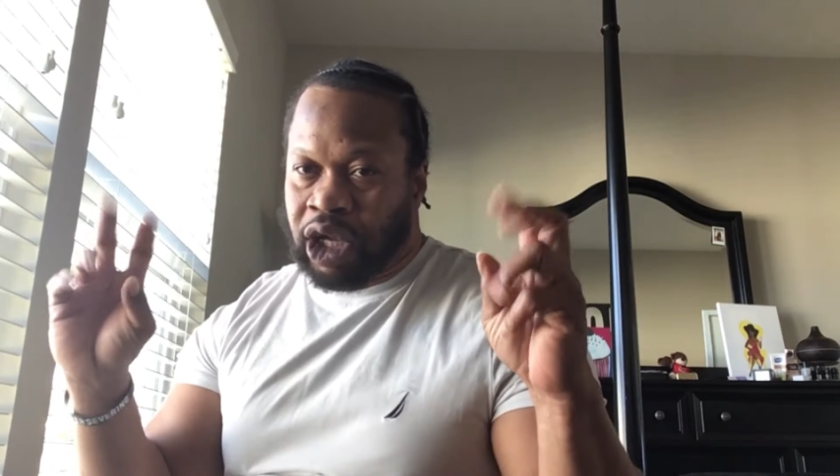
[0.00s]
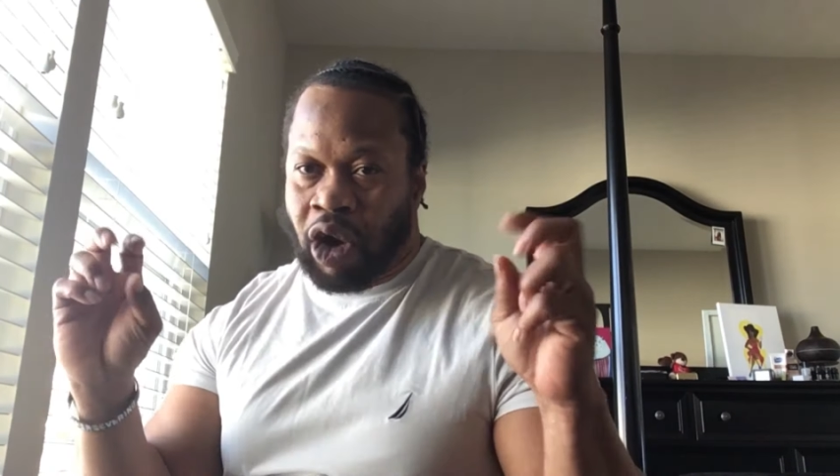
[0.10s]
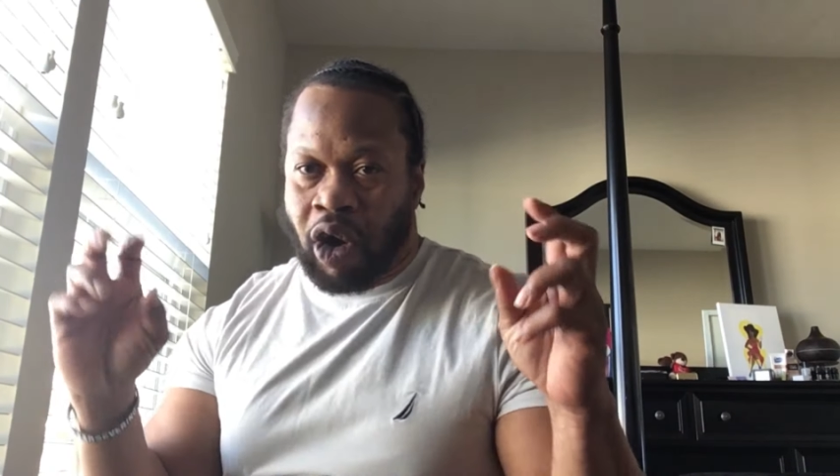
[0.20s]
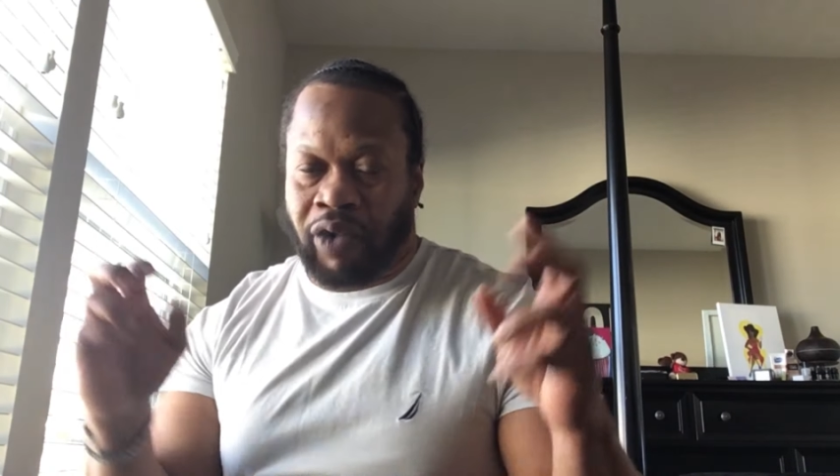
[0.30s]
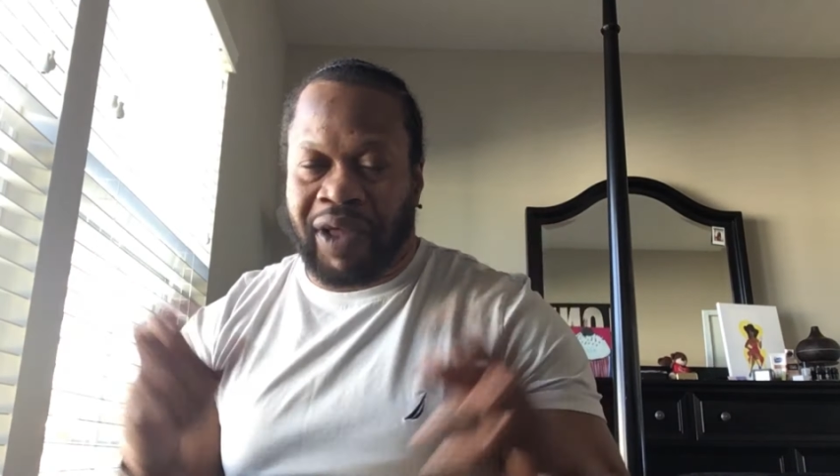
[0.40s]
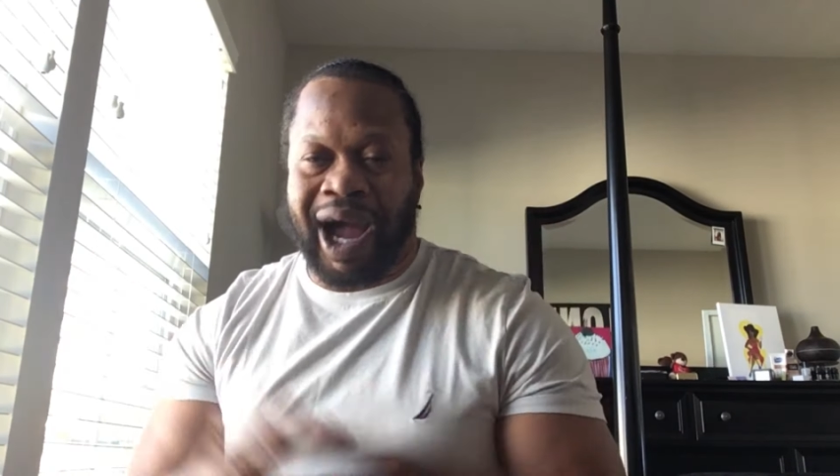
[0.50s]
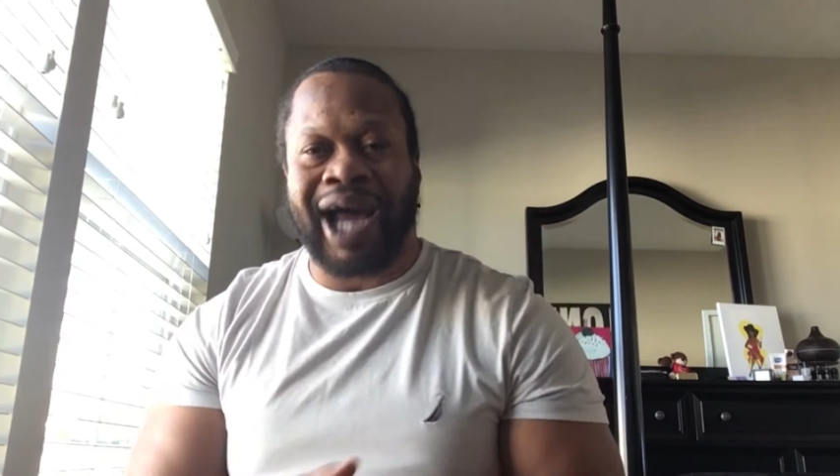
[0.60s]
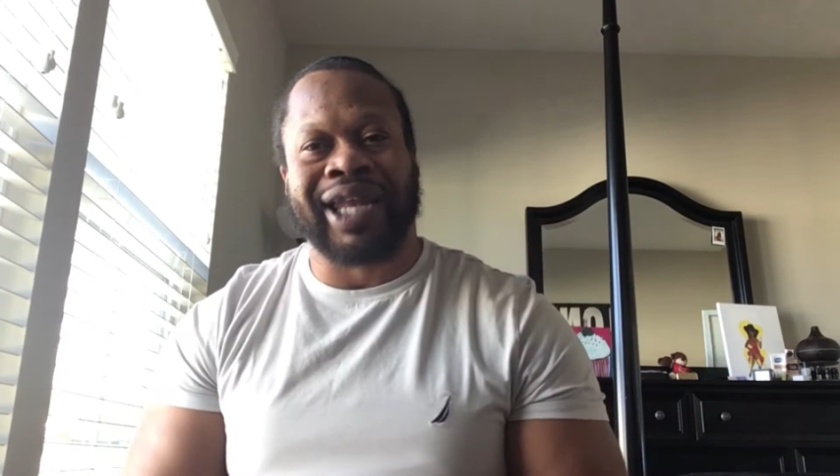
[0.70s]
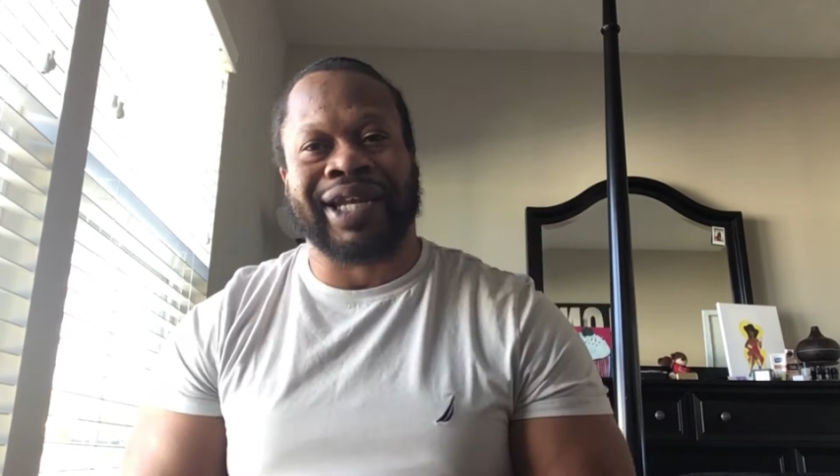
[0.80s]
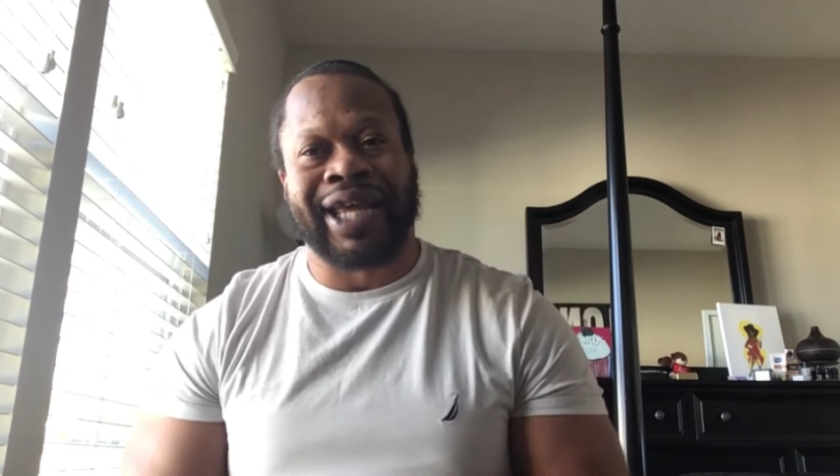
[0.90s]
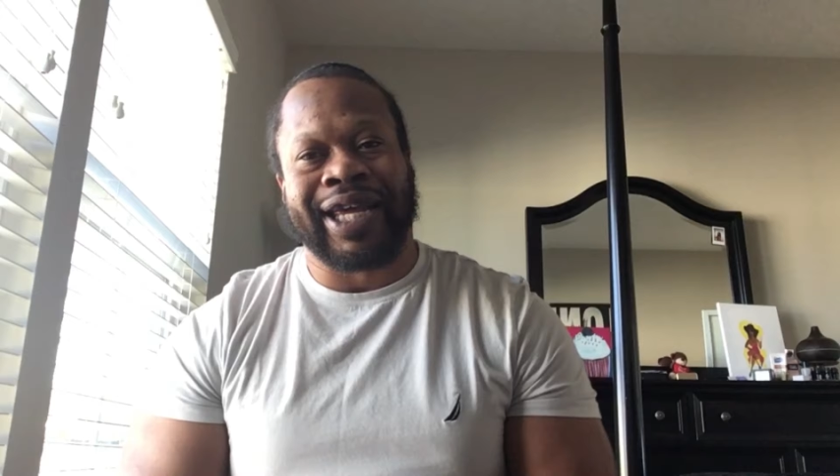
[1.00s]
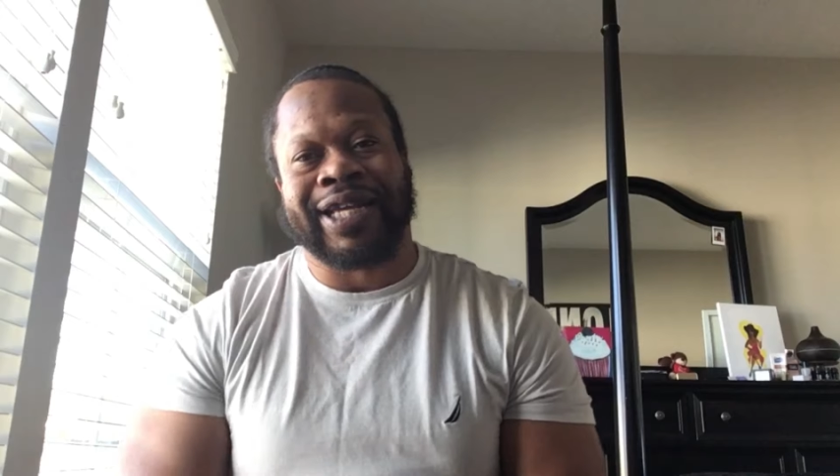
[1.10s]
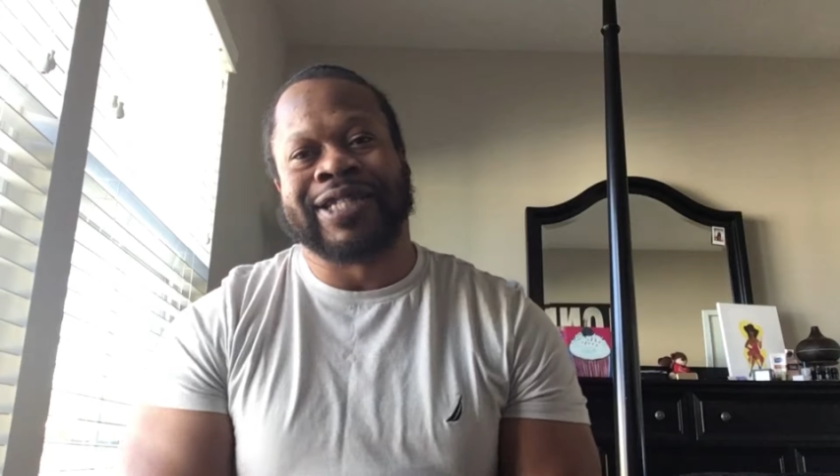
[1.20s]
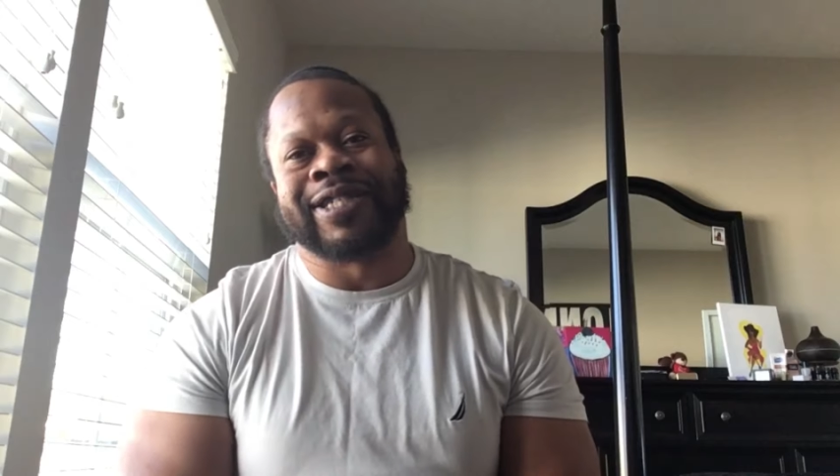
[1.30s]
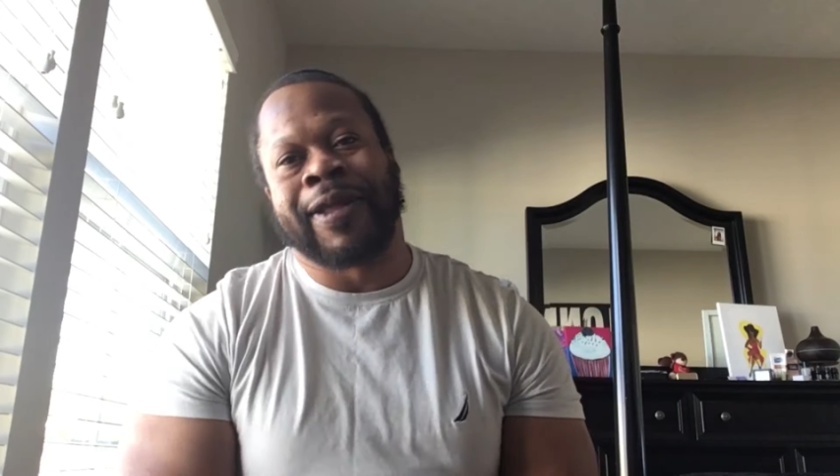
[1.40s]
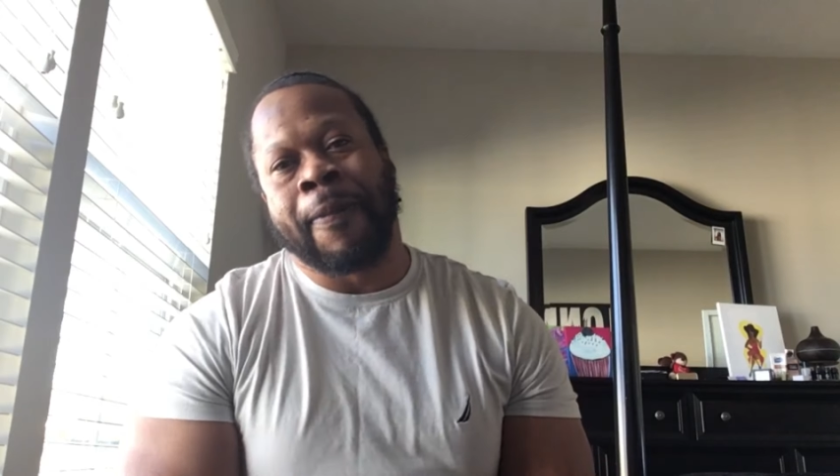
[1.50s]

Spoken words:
call the holidays.